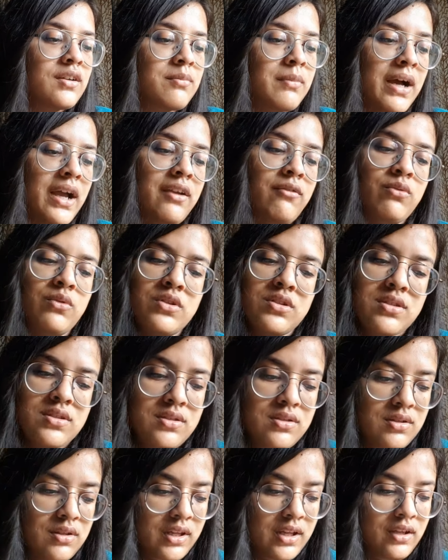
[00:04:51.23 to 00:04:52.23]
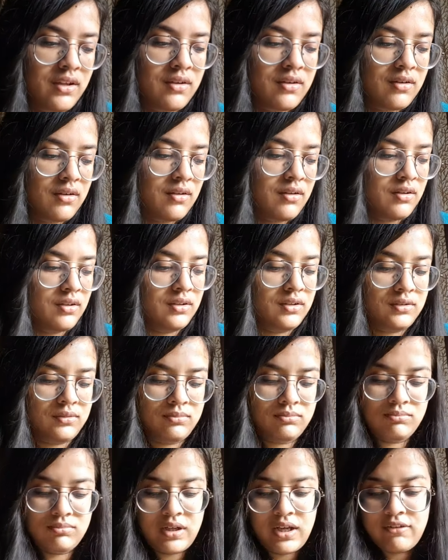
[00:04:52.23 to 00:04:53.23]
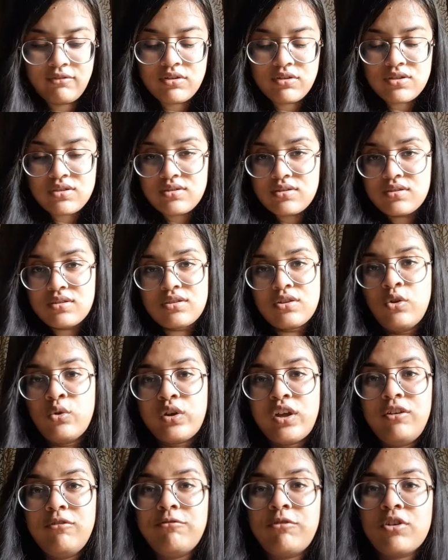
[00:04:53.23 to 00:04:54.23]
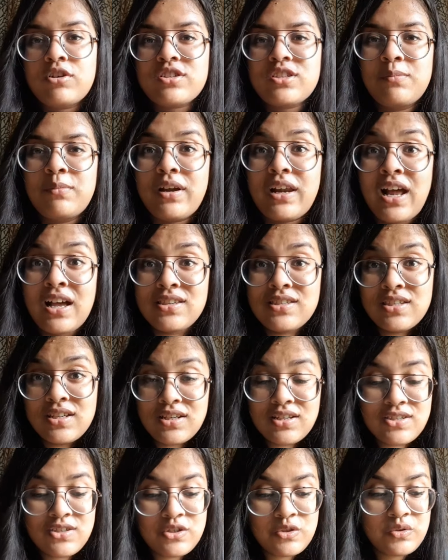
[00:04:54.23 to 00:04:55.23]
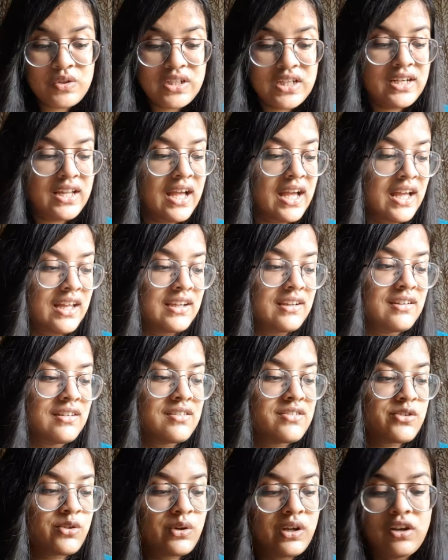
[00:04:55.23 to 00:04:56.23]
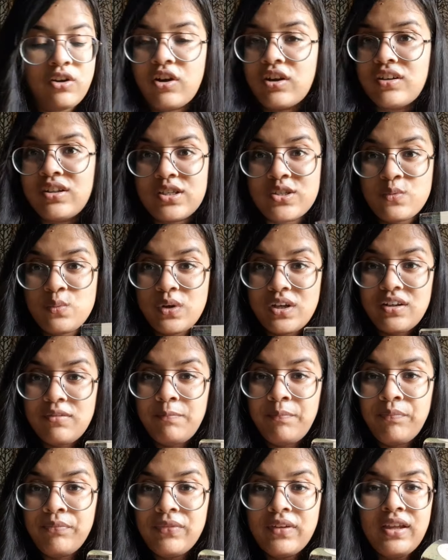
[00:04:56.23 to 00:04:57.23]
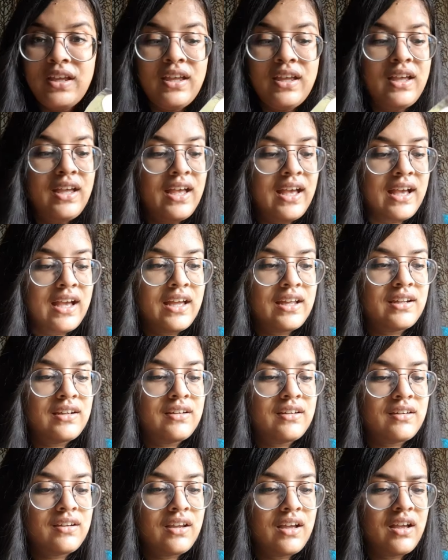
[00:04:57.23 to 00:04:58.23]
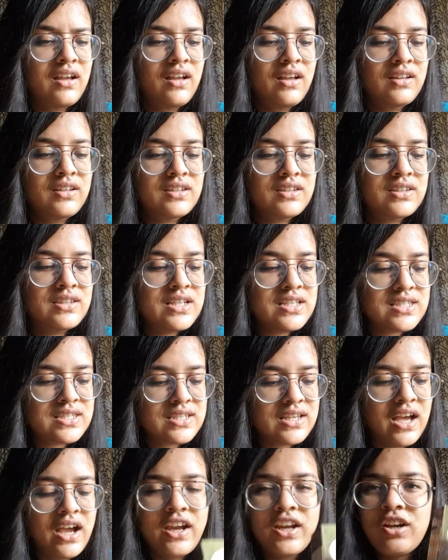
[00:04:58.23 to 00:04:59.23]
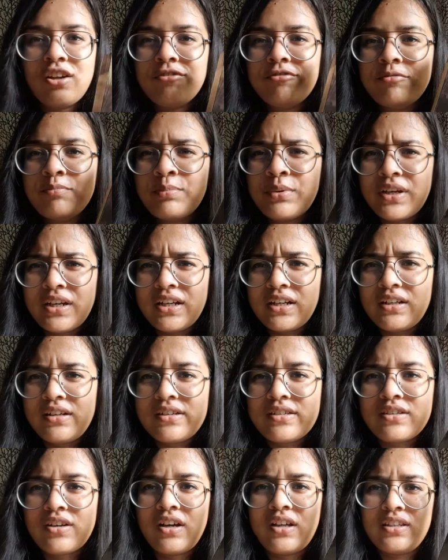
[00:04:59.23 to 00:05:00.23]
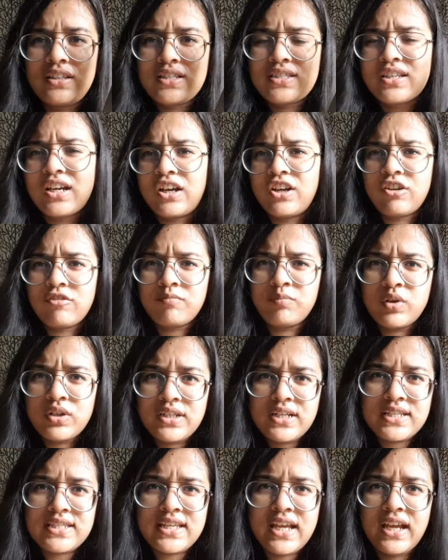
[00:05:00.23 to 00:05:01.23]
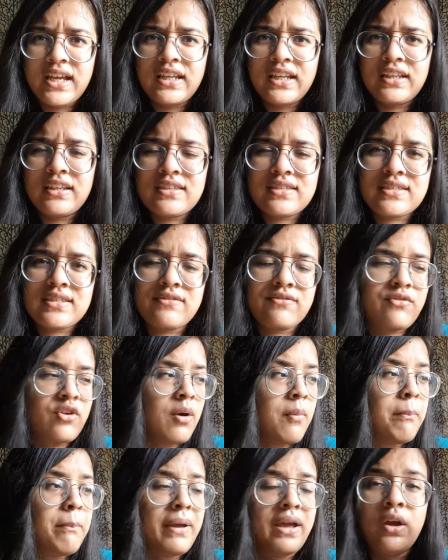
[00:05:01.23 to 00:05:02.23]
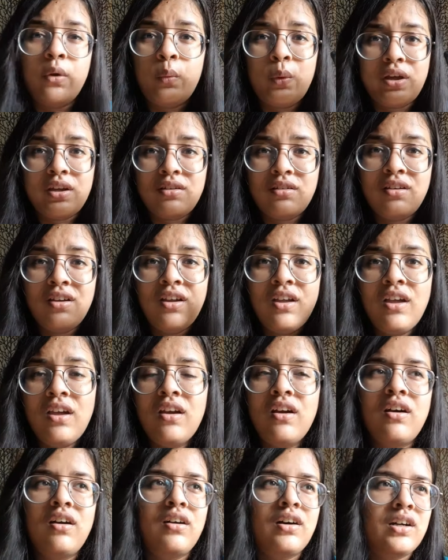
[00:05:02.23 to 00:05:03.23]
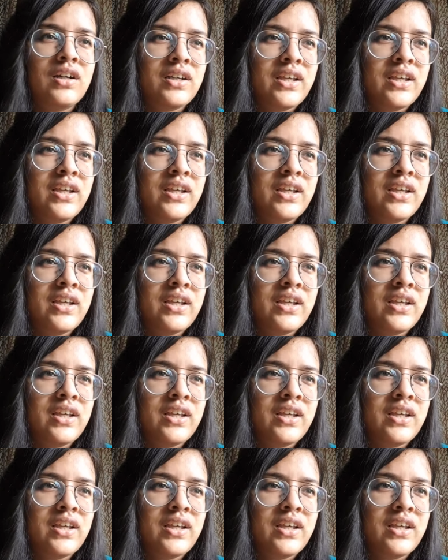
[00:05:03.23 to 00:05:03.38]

I was like uh, I was looking for some classics to read and so I got this one and this kind of print and this kind of book designs from Penguin uh,